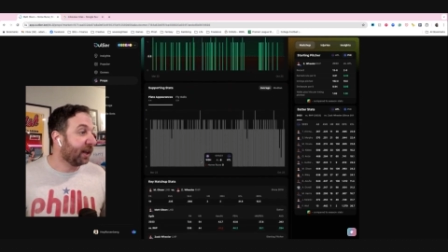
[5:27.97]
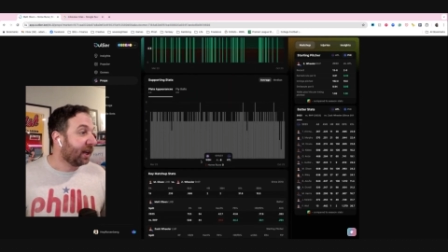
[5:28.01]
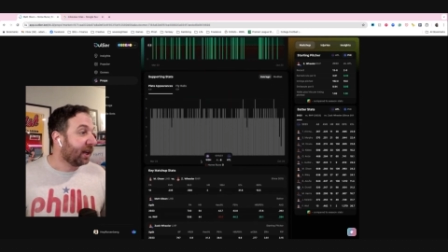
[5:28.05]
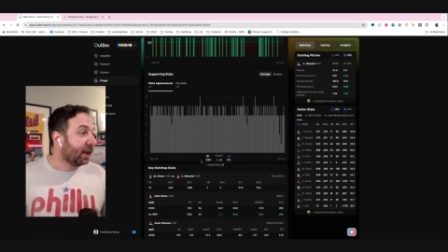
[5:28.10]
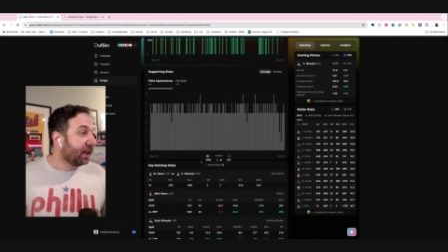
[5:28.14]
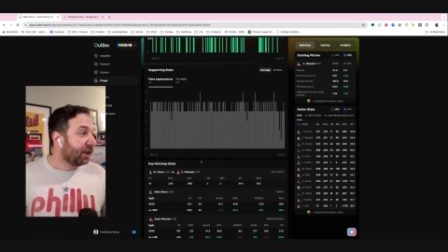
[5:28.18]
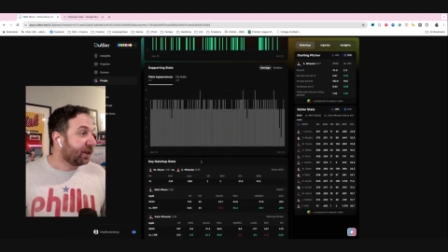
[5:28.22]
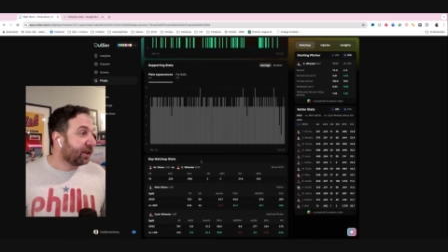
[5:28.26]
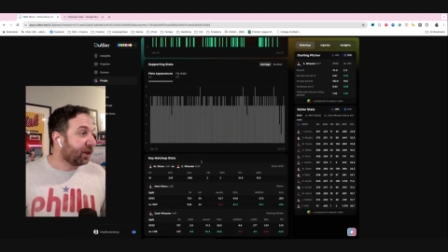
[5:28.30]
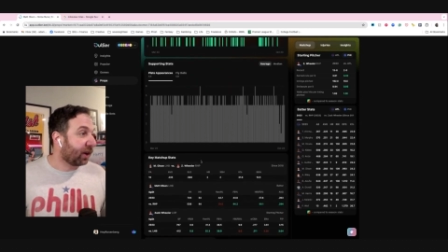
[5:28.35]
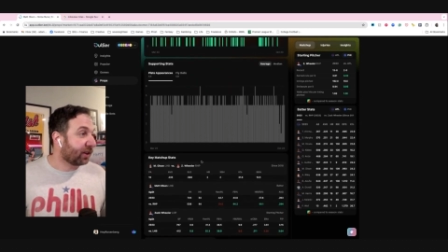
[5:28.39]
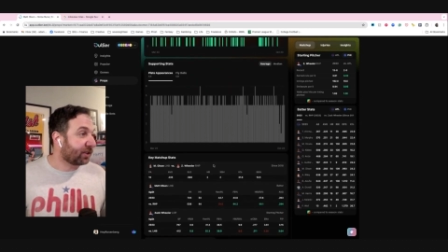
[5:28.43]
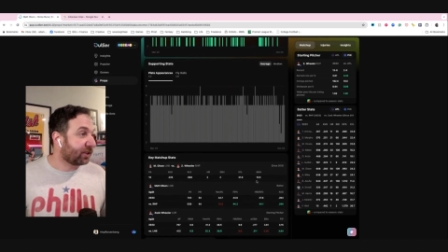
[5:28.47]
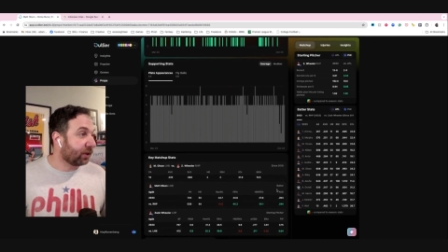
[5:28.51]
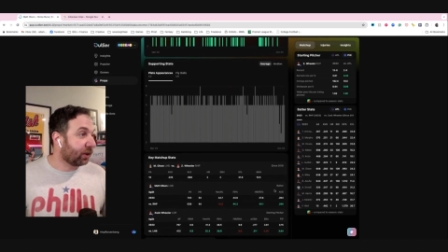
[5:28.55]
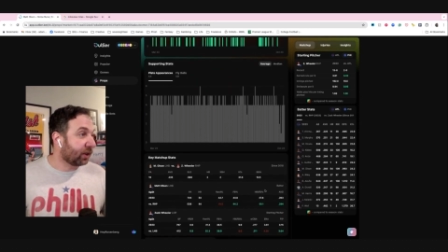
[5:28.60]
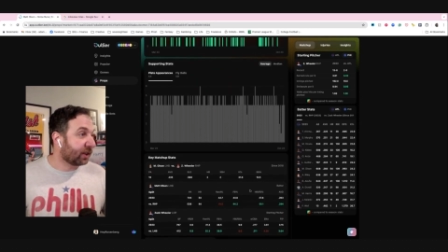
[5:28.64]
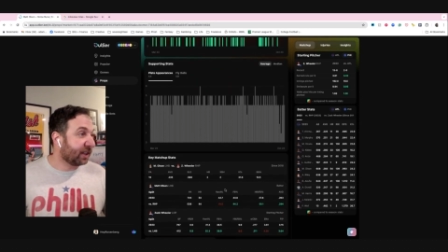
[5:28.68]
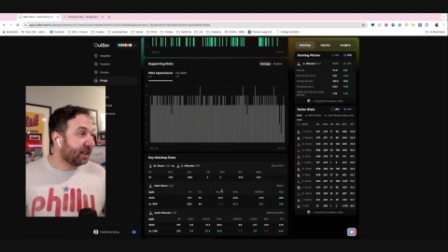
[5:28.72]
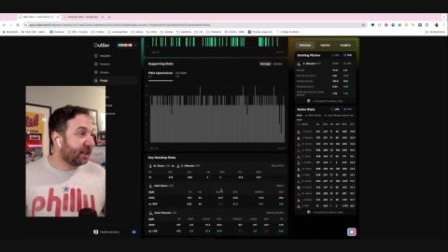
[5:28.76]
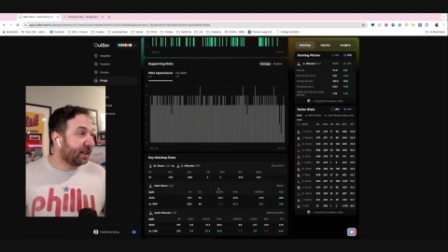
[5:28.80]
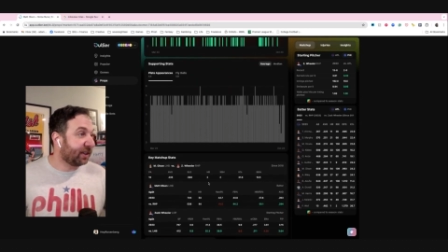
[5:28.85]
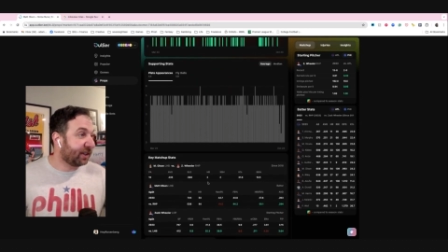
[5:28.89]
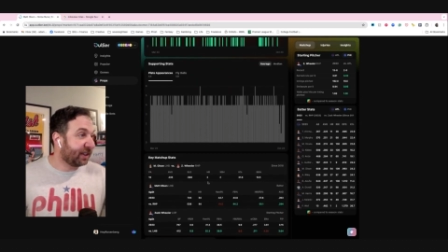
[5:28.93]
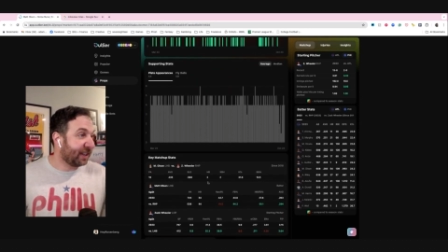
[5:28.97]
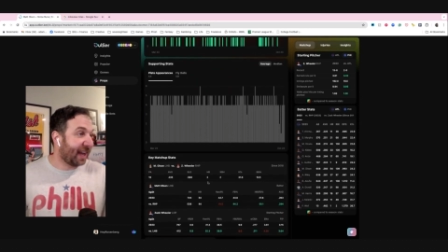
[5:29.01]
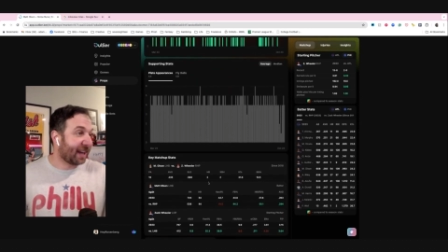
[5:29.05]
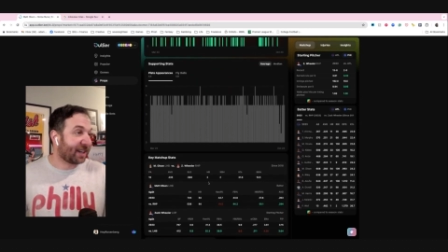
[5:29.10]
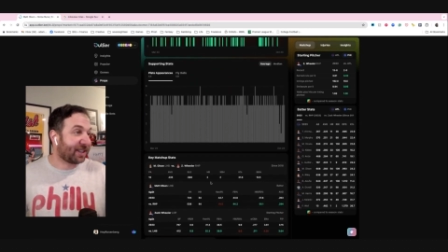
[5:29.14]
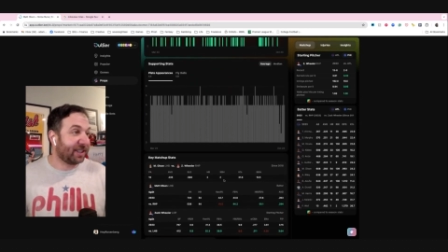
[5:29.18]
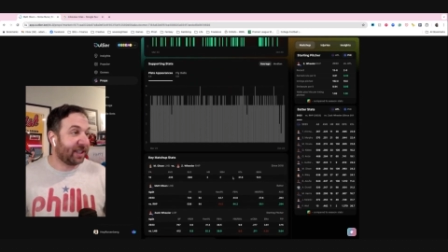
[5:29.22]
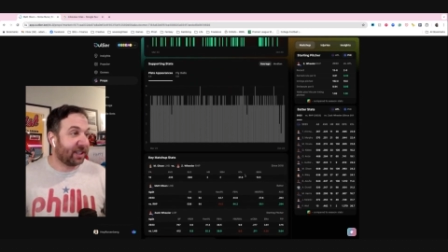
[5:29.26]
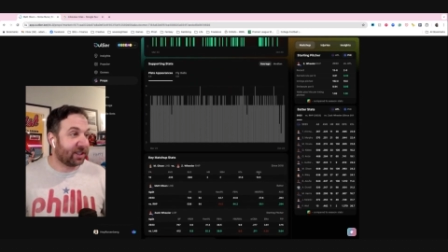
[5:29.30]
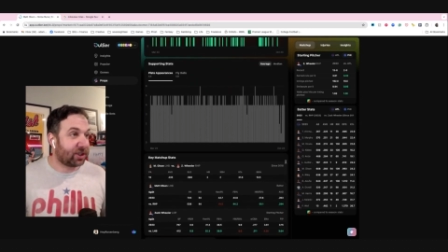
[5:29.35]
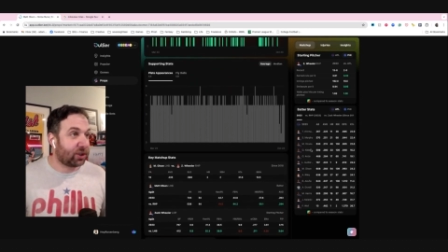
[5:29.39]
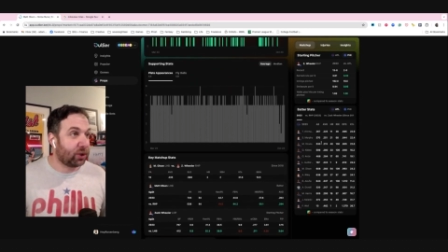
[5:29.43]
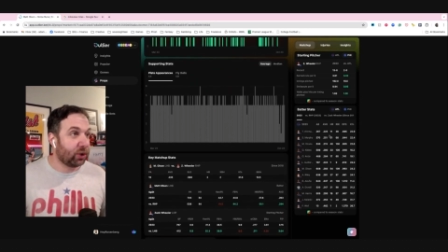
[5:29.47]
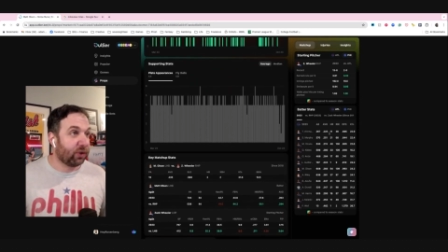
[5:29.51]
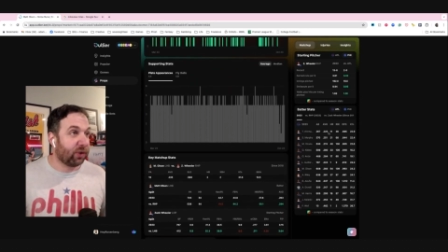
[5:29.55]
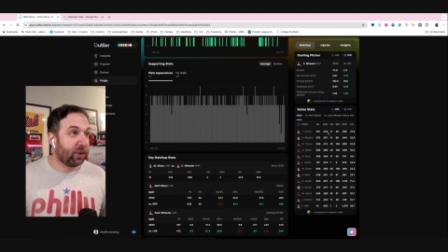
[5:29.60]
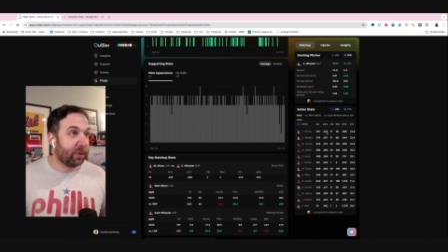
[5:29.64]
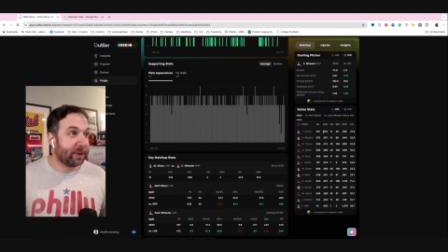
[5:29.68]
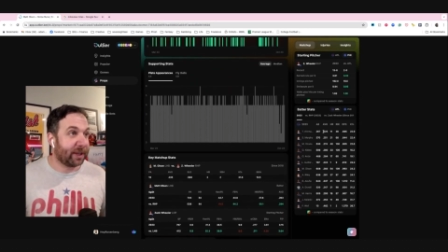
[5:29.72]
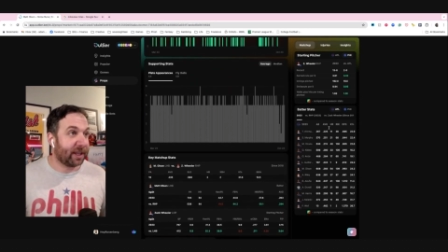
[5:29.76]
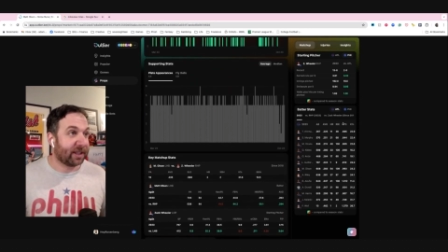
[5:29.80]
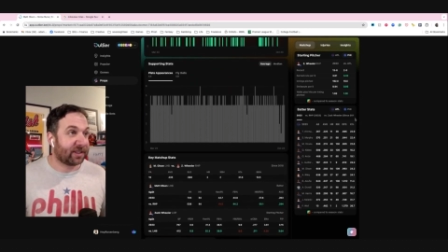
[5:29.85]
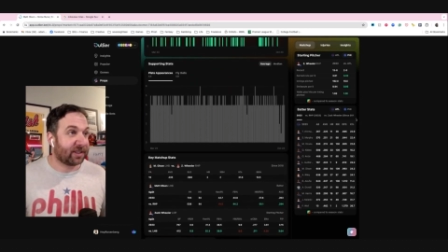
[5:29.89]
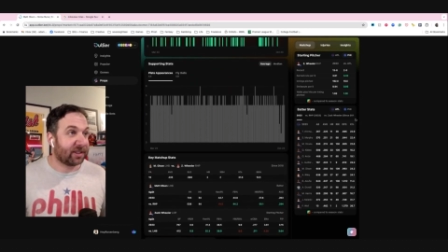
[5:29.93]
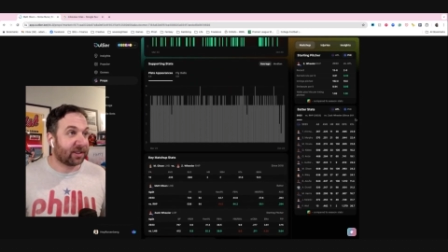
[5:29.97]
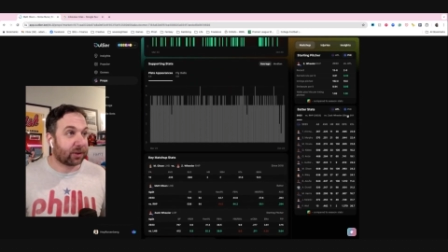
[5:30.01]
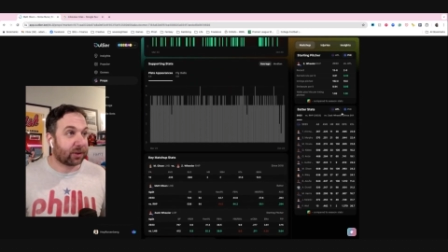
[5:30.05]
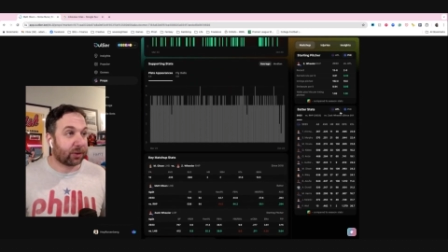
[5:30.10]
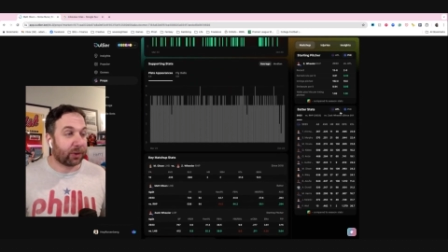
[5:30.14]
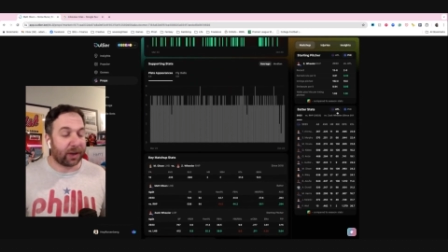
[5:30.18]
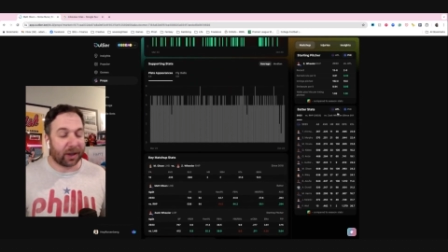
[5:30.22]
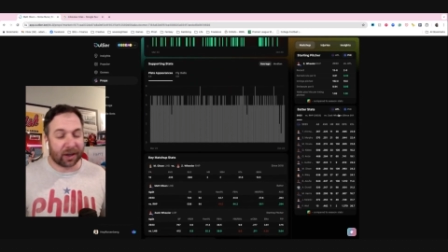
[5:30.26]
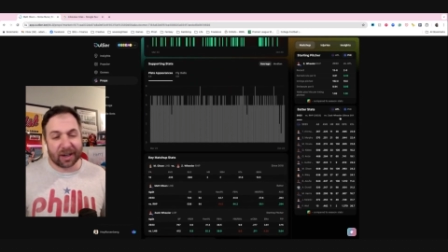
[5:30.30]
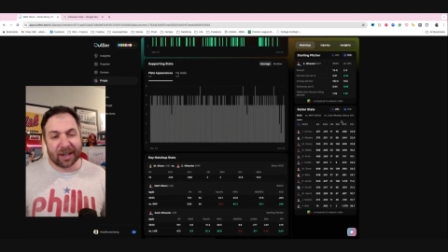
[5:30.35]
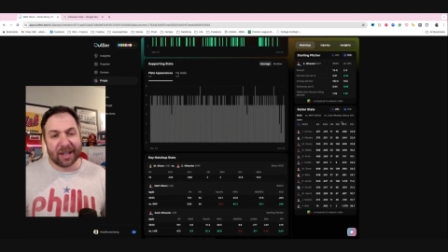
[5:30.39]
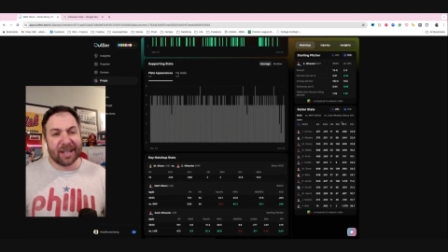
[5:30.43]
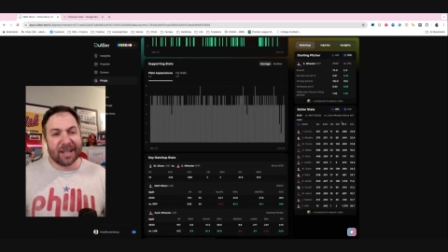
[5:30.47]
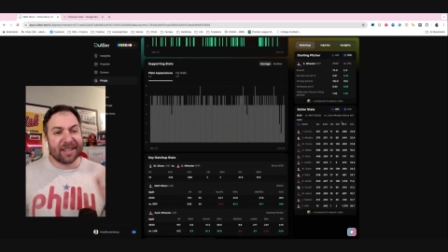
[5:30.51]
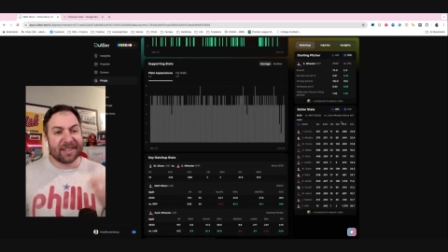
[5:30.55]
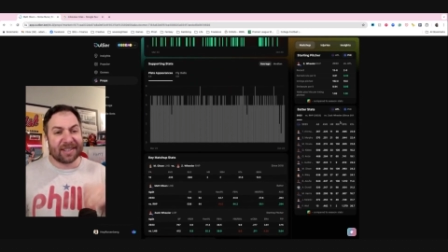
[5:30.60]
You could also look in here. He actually has two of them against his career.